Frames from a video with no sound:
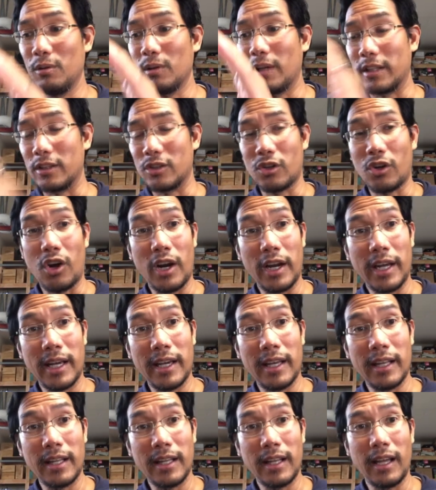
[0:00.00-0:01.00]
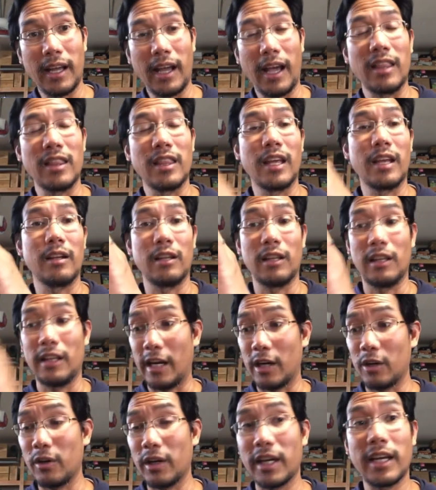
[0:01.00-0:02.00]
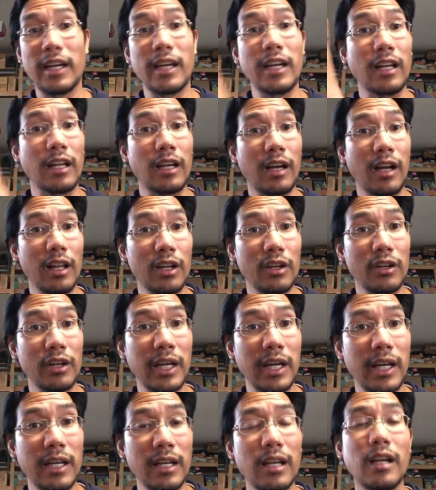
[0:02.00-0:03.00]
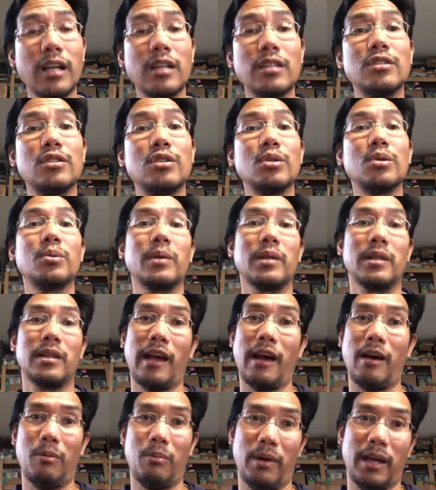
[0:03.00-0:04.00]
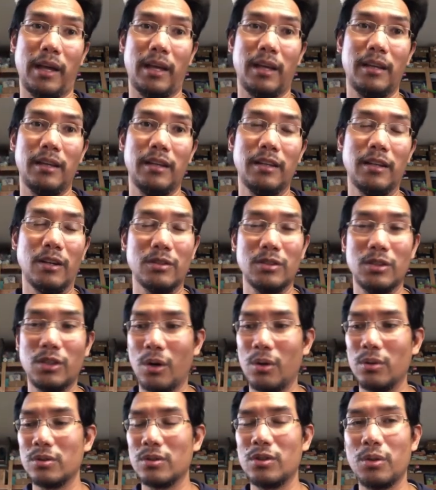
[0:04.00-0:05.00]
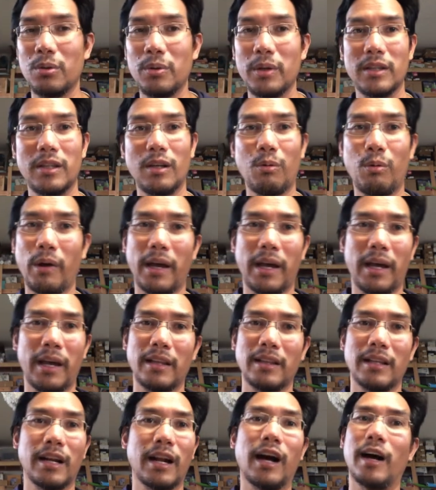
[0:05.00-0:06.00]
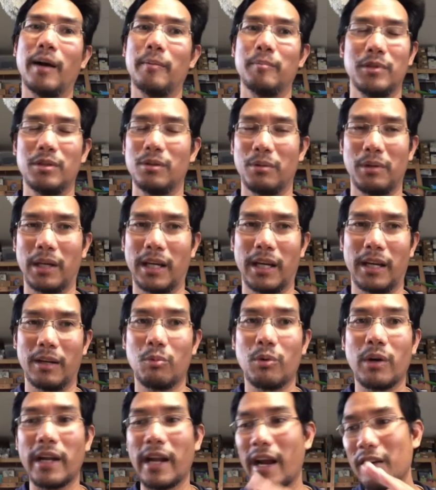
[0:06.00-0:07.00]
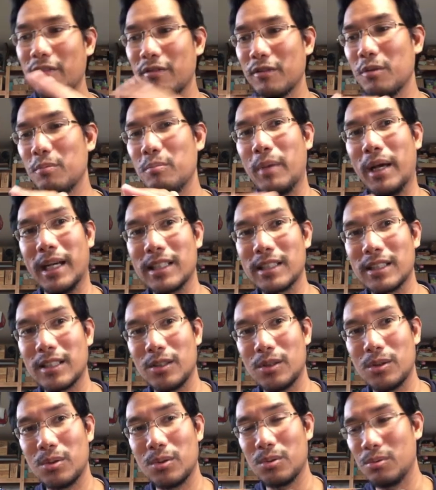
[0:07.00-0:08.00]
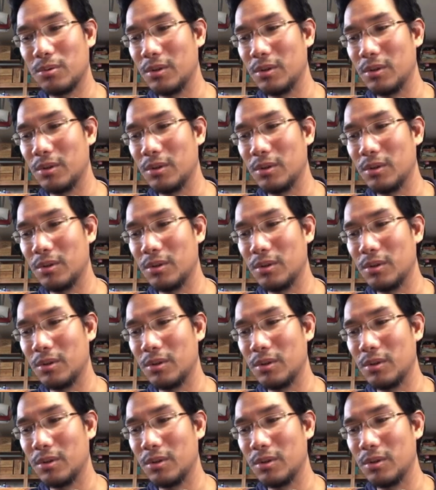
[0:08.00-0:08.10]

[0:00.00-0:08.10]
drawing it and then lettering it and coloring it, do it that way. You know, don't do it the way that I'm doing it. Whatever makes you